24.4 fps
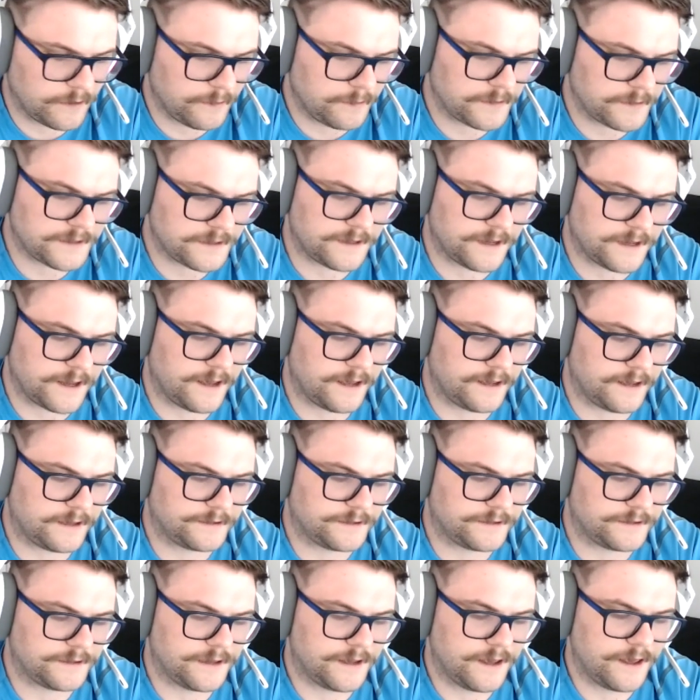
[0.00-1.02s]

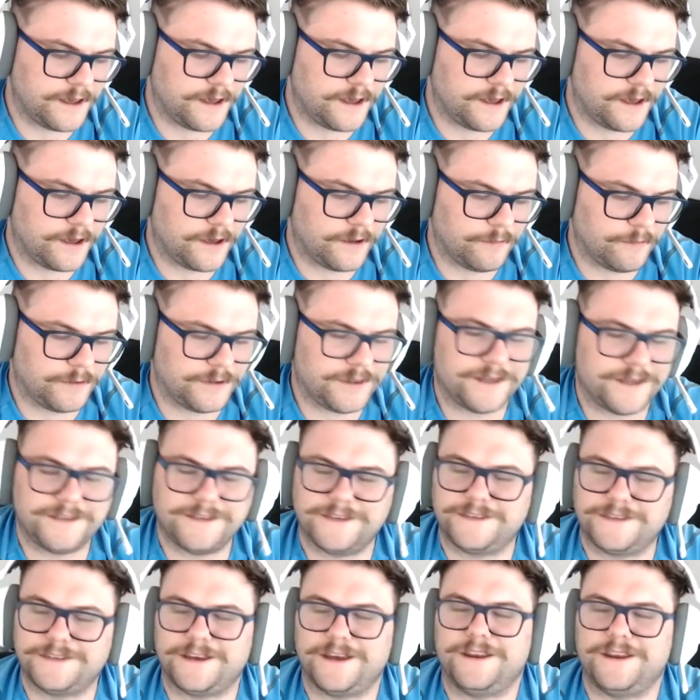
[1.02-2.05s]
mistakes but that's
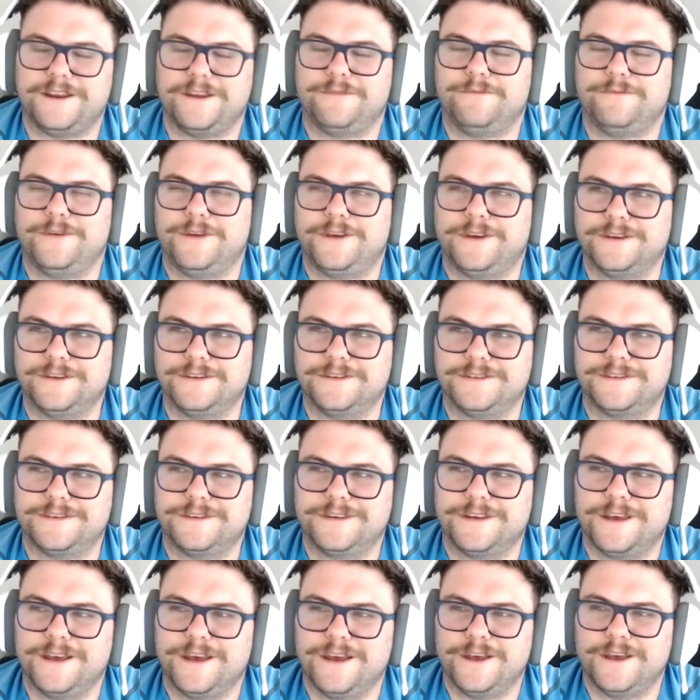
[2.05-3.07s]
exciting because
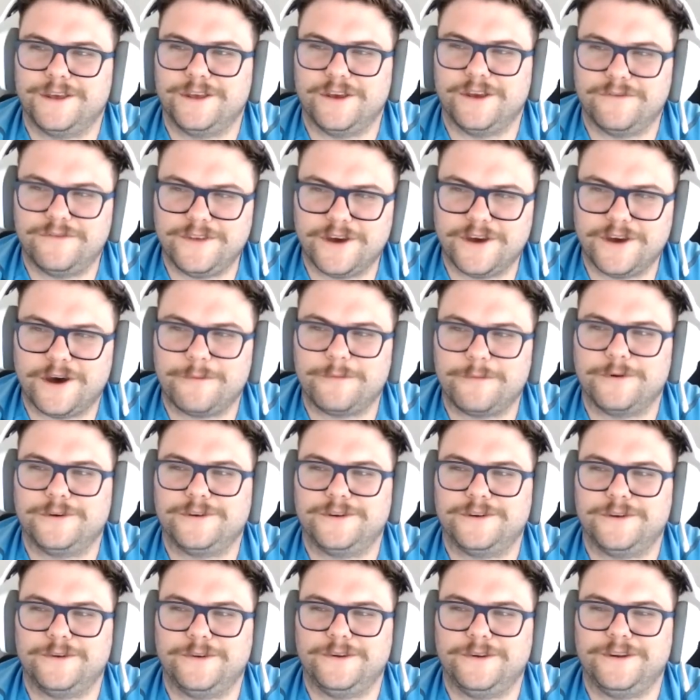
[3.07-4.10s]
you have the
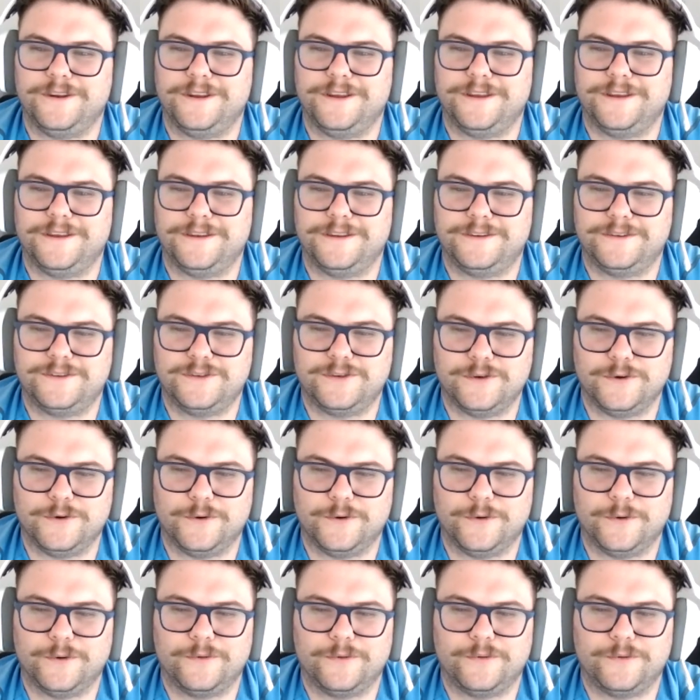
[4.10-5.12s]
opportunity
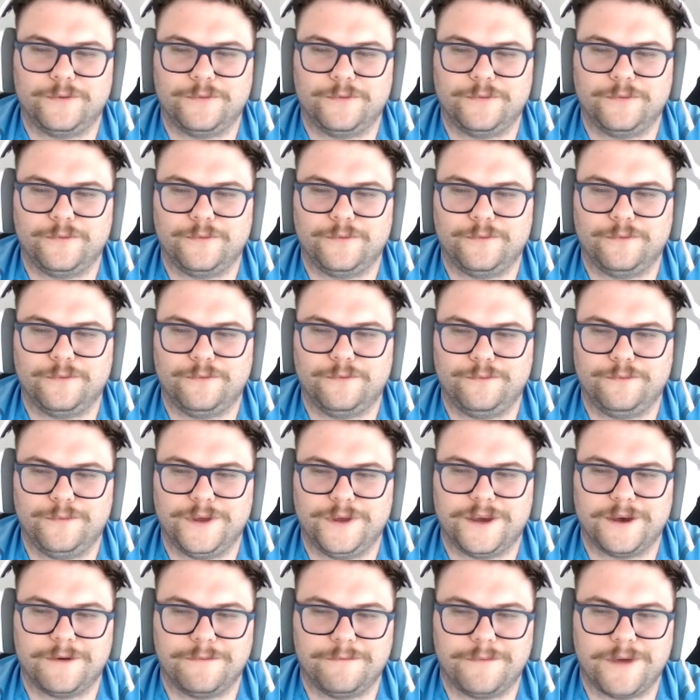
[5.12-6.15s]
to
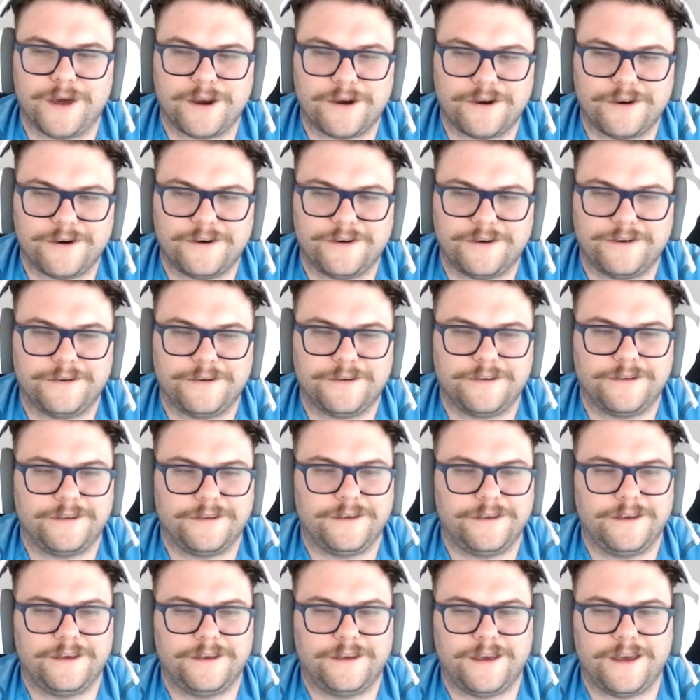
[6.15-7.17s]
become better
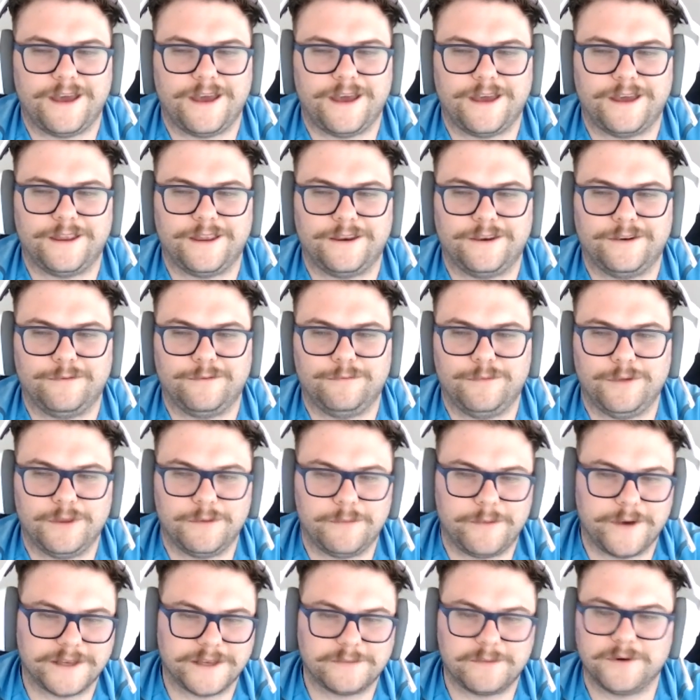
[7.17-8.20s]
and be the
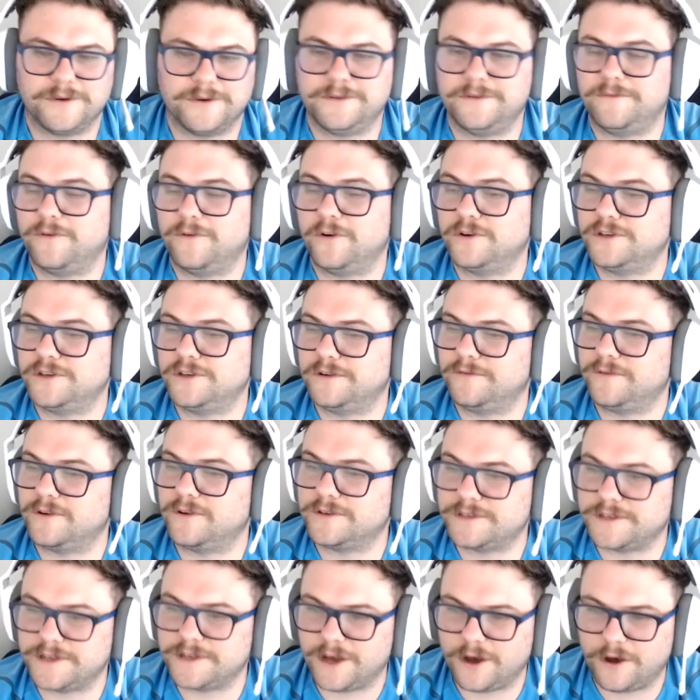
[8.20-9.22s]
best version of
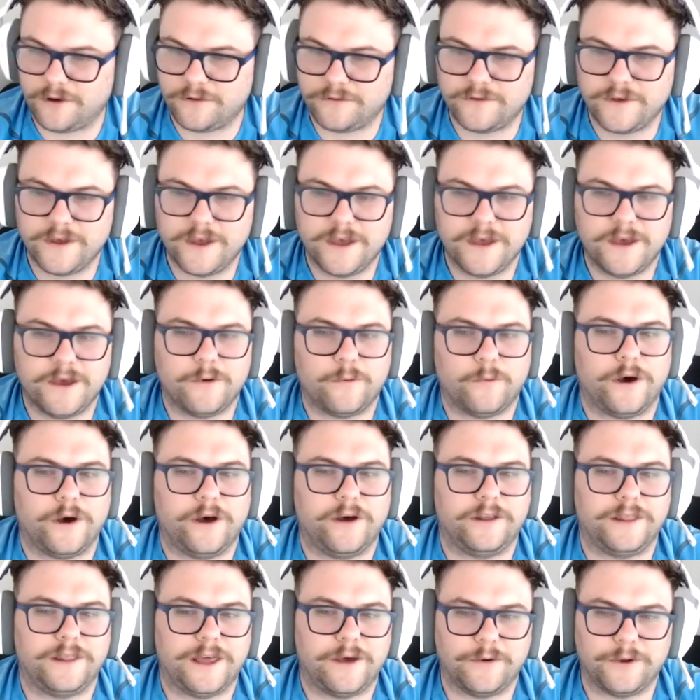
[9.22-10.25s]
yourself
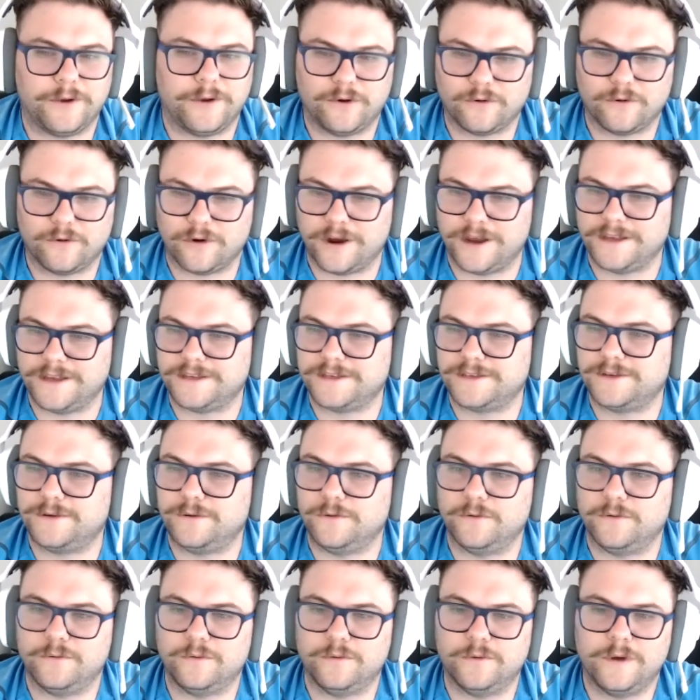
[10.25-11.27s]
while allowing christ
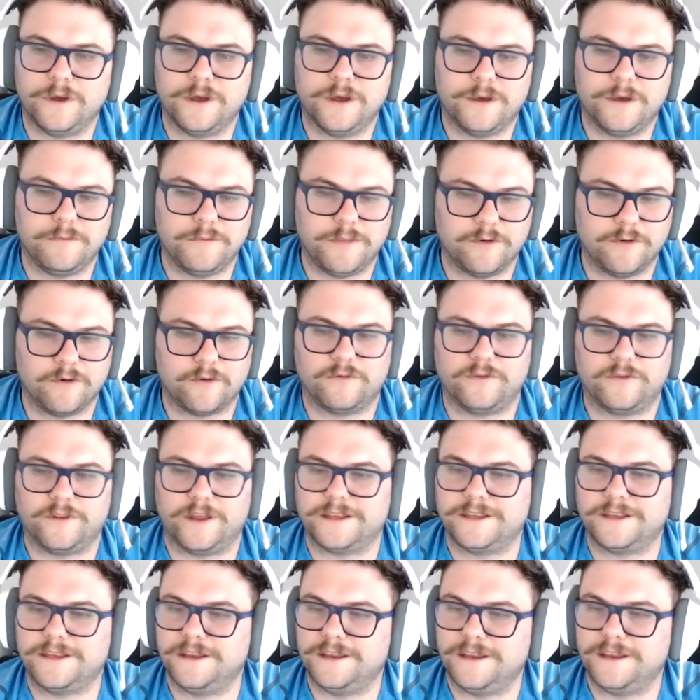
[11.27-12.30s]
to be
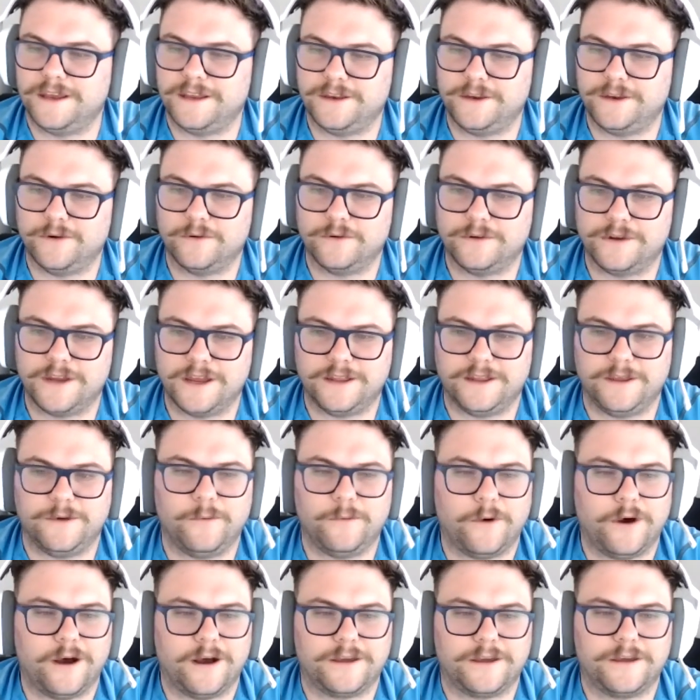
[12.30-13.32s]
reflected in your daily
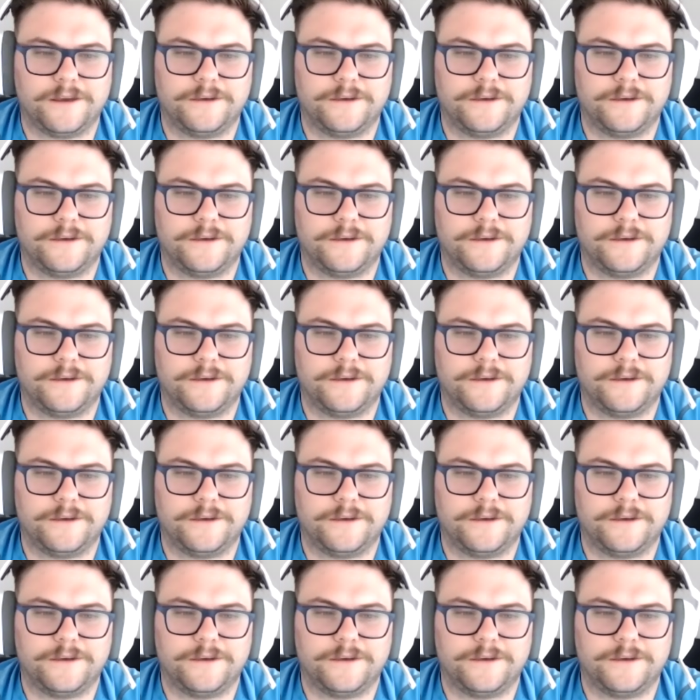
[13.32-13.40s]
walk